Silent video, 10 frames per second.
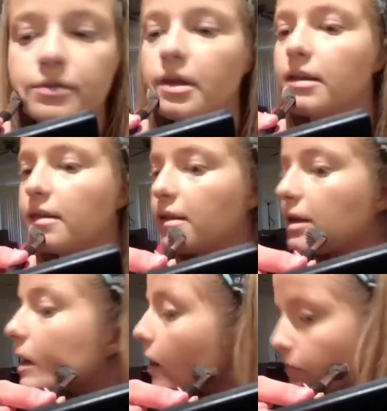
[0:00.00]
and then I'd
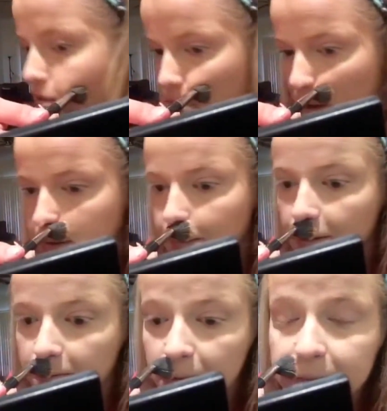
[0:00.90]
have spots on my
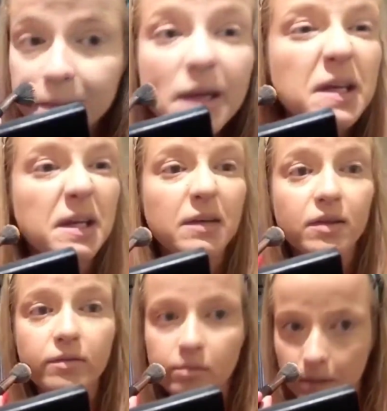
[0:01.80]
face where I didn't have
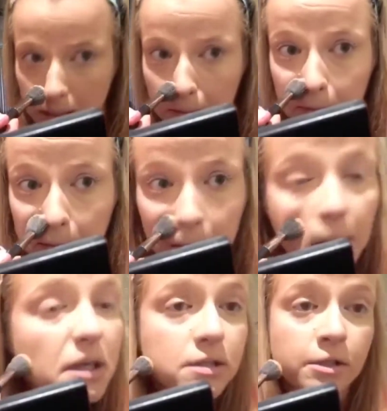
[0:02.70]
even makeup and I
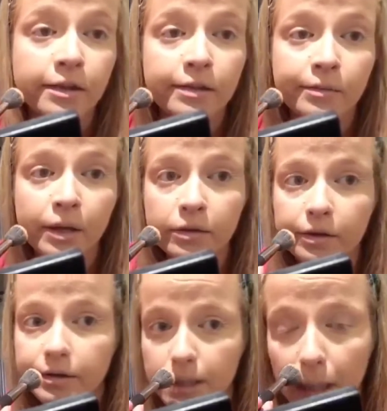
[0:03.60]
just didn't like the way it looked.